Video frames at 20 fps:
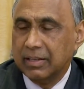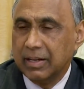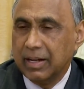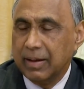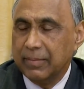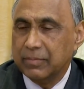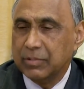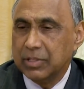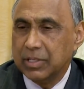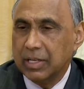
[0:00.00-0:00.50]

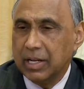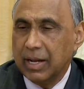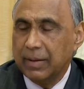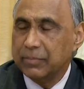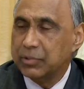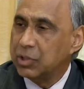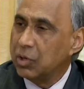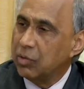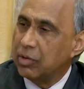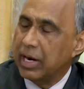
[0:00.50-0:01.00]
I'm
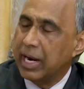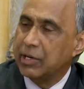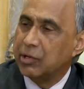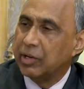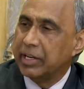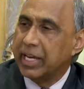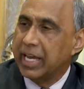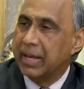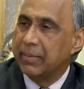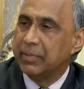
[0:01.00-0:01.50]
so glad you
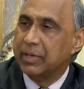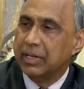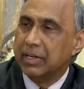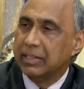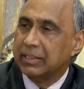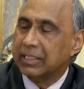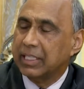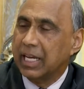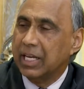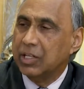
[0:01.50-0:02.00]
came here,
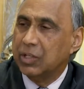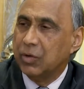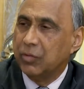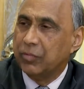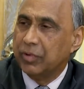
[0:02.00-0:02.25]
and thank you